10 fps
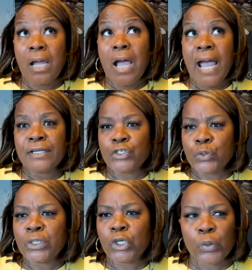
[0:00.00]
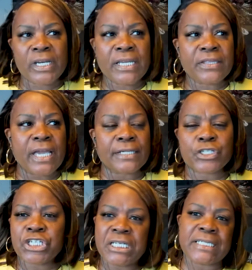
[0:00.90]
I do agree that
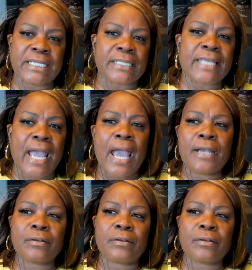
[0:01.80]
she did that